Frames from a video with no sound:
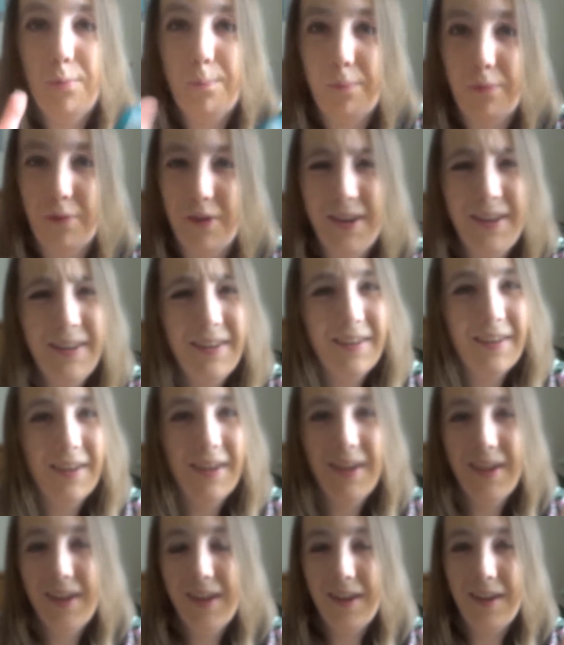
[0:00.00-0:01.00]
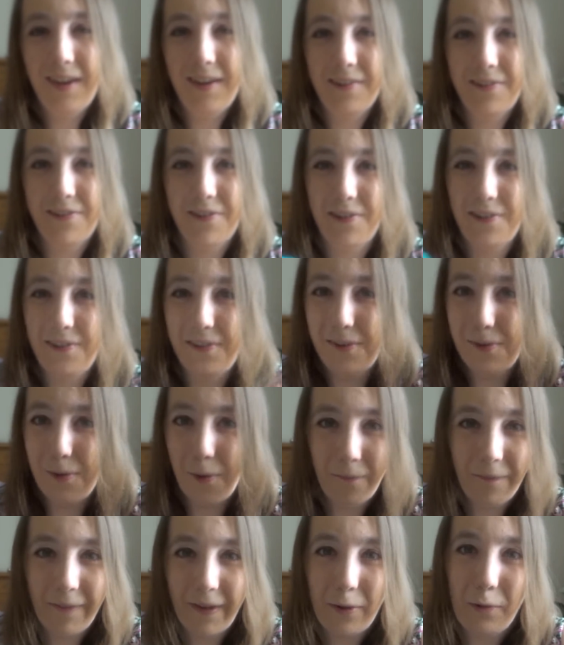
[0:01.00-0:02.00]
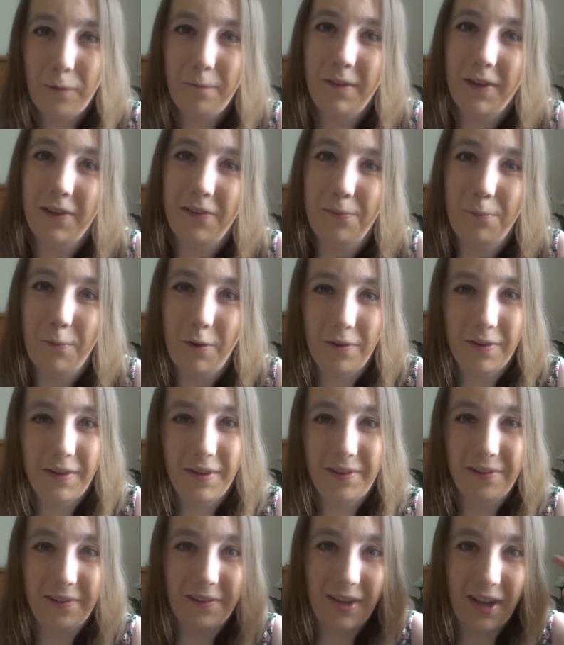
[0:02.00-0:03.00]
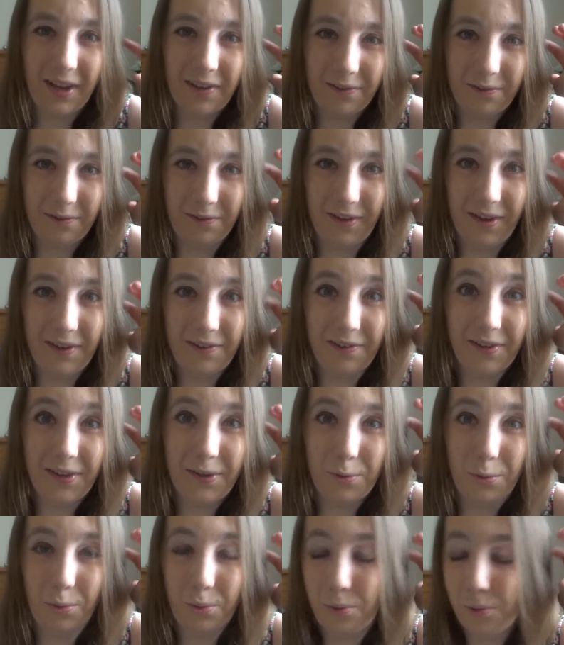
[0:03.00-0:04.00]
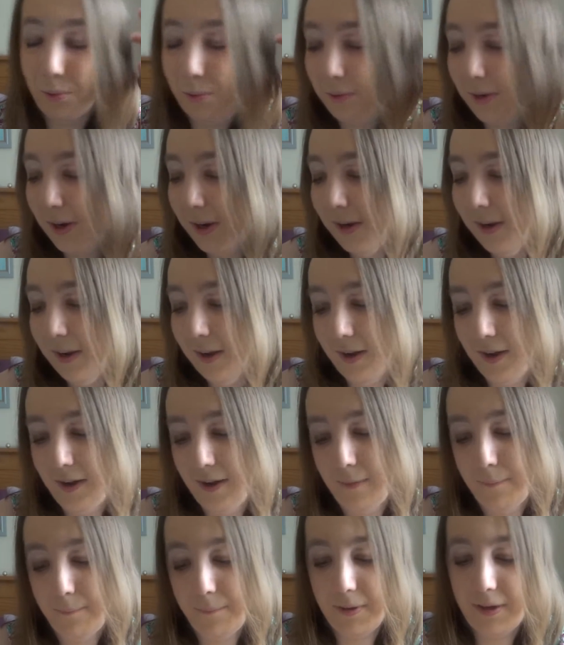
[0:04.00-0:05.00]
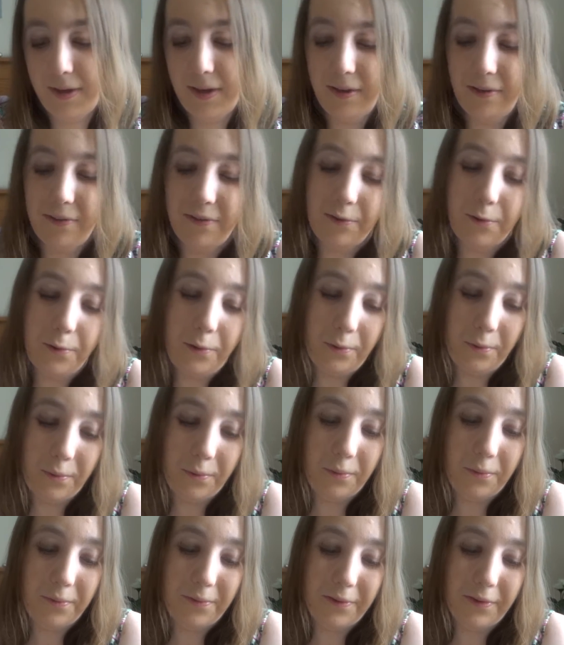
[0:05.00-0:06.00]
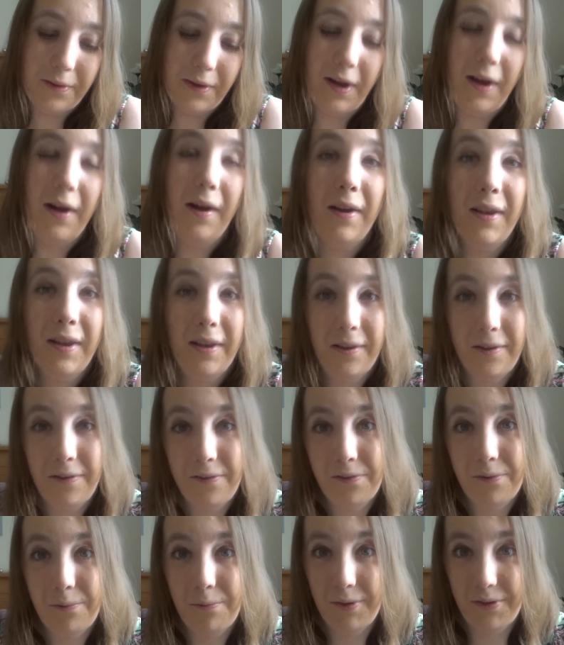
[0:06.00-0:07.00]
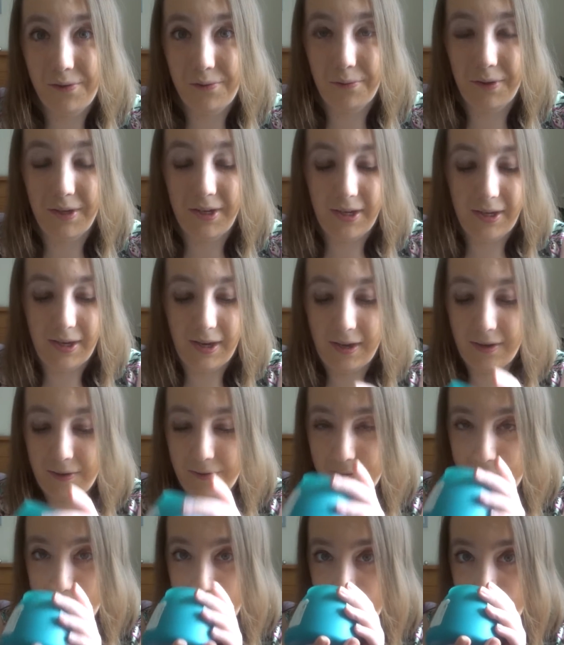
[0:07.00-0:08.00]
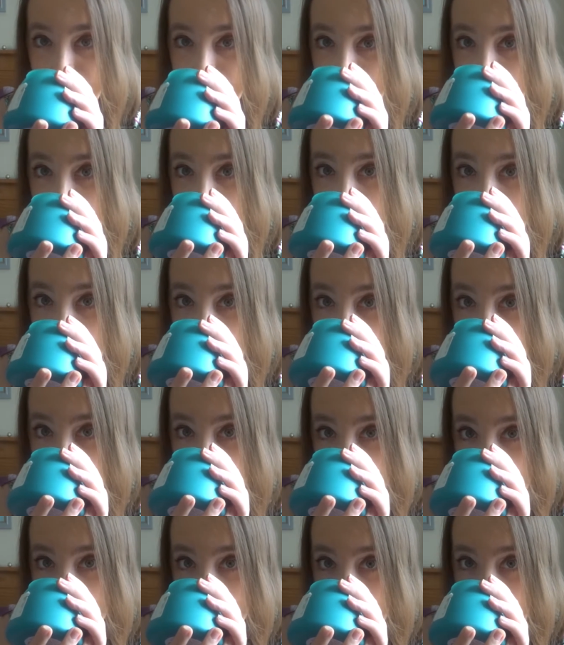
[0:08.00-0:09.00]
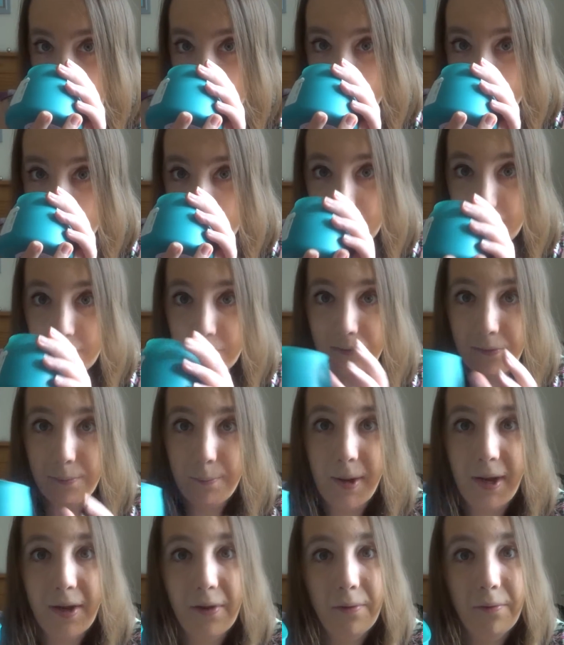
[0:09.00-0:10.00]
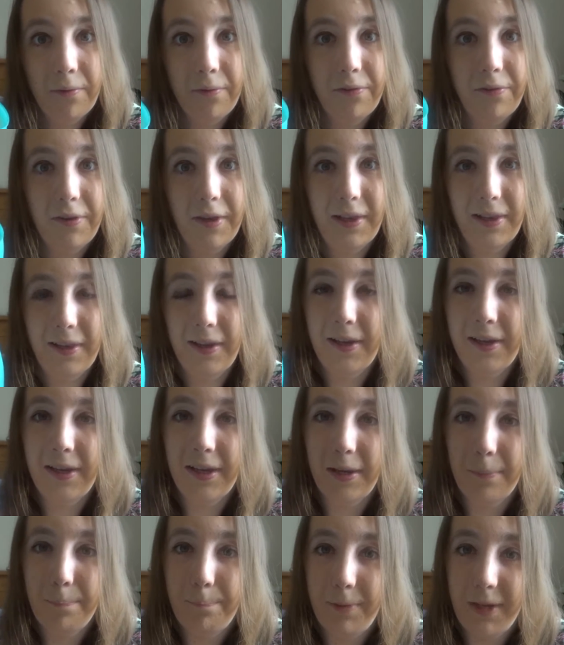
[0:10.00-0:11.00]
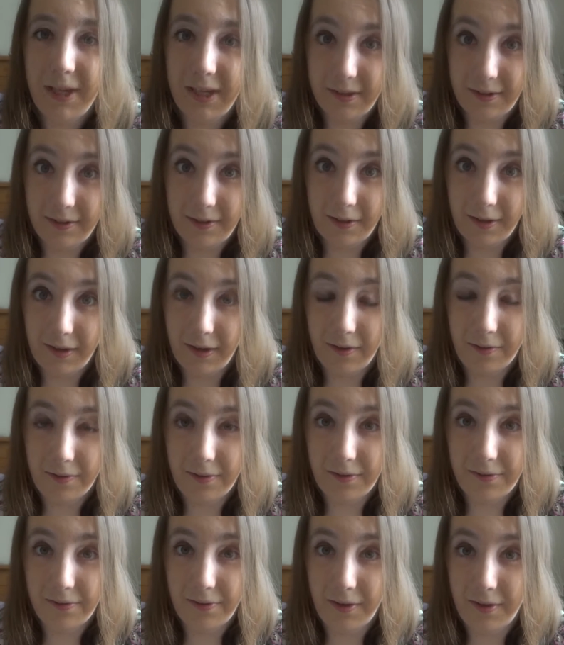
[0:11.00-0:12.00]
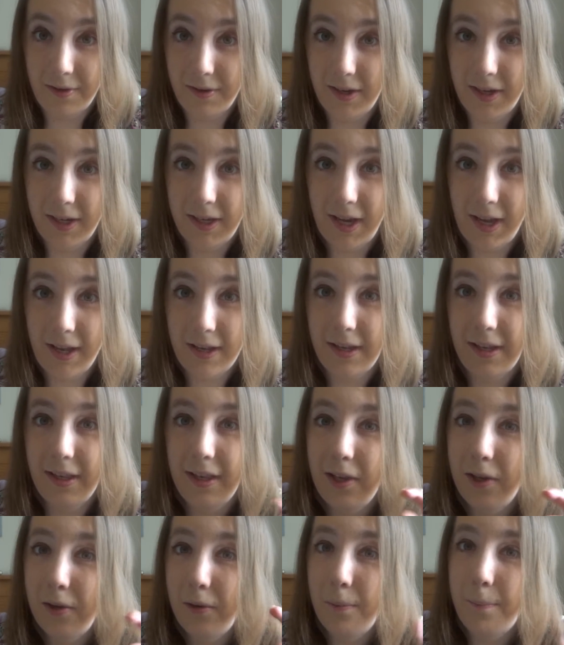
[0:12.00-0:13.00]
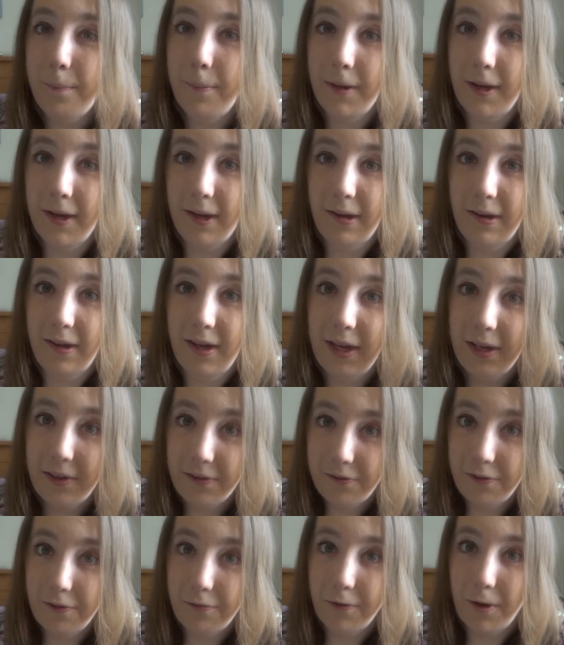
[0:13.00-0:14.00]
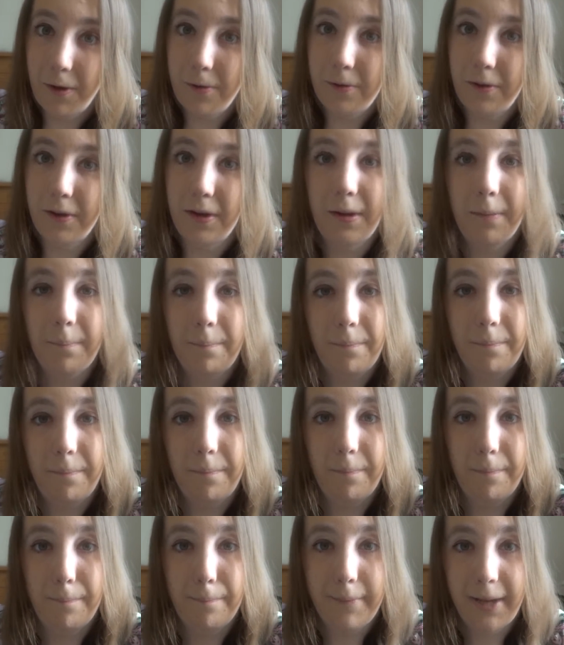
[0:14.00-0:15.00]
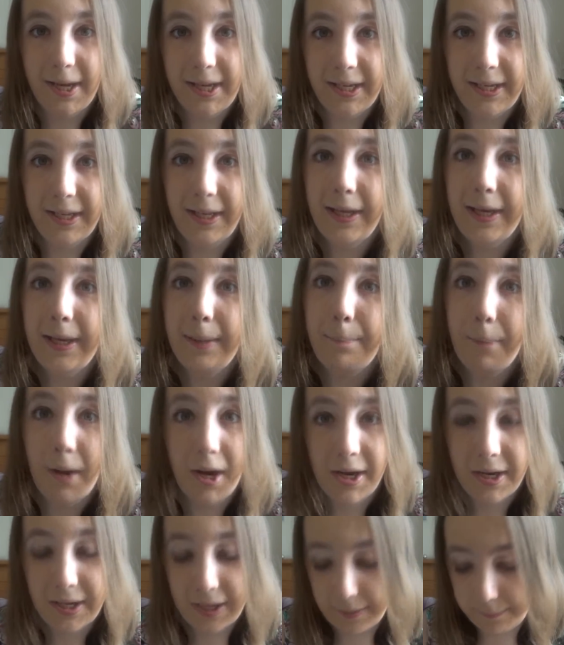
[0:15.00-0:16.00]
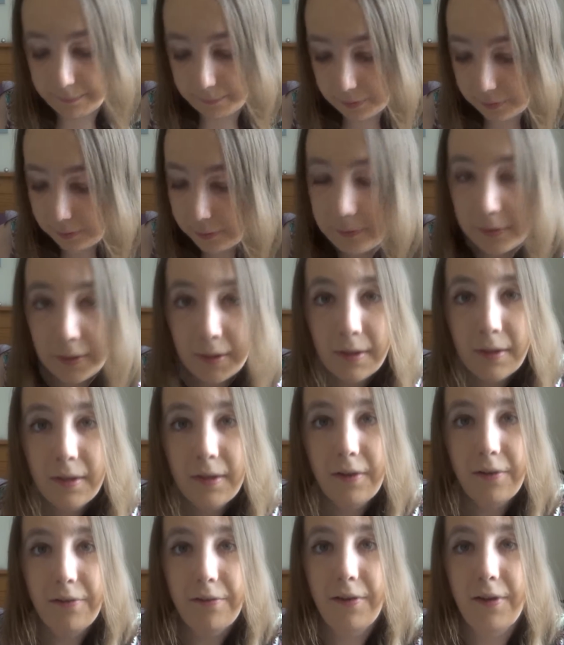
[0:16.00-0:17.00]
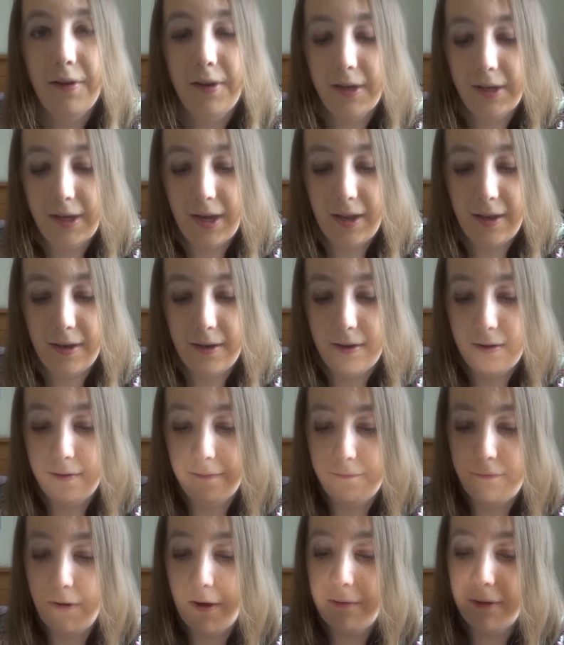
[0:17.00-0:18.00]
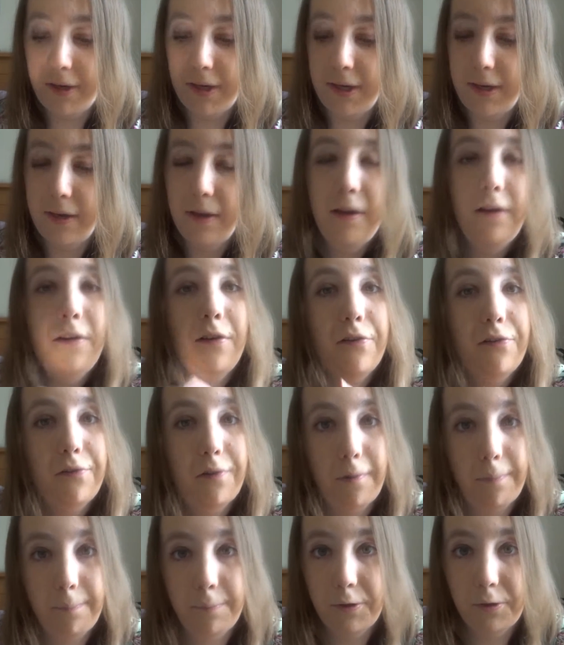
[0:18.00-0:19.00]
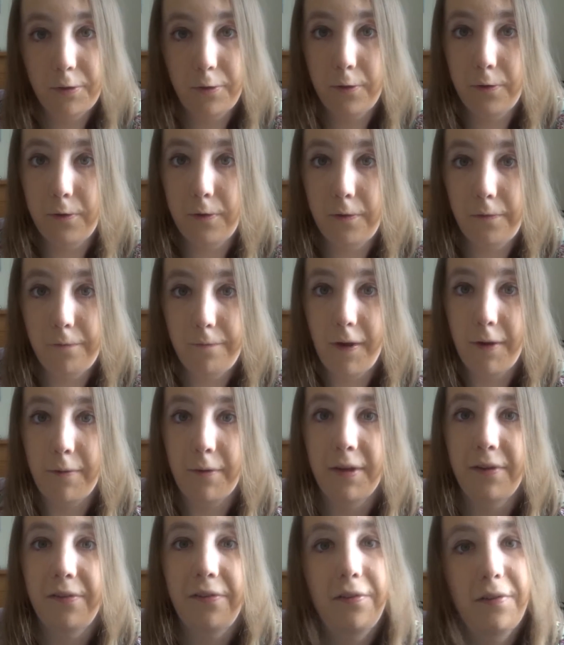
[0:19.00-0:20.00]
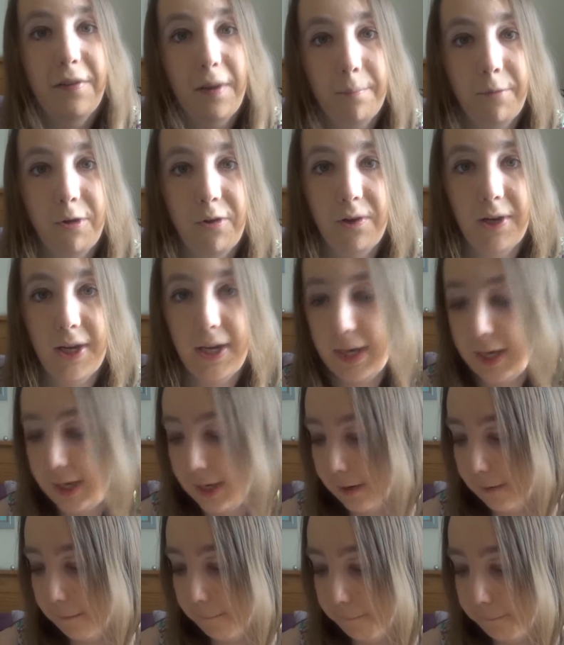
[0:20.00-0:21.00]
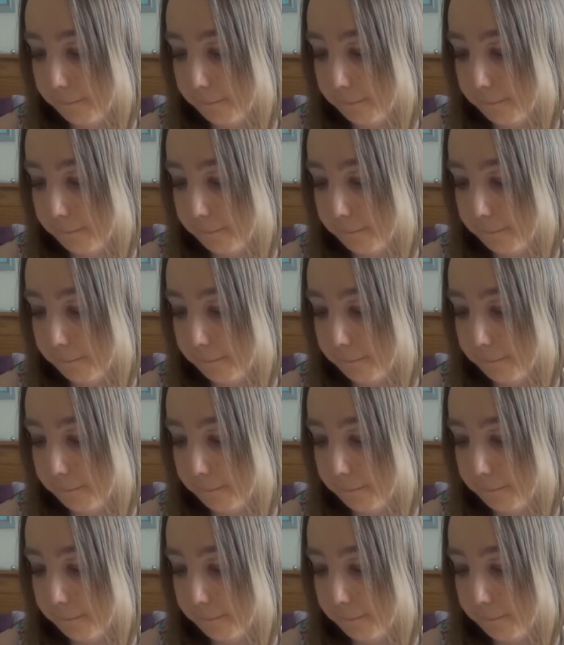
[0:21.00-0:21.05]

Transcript: print. So it's not that obvious what this candle's actually called, but it's called Island Retreat and it smells like pina colada. So again, a little bit hint of coconut, mainly pineapple. So again, very tropical, very summery.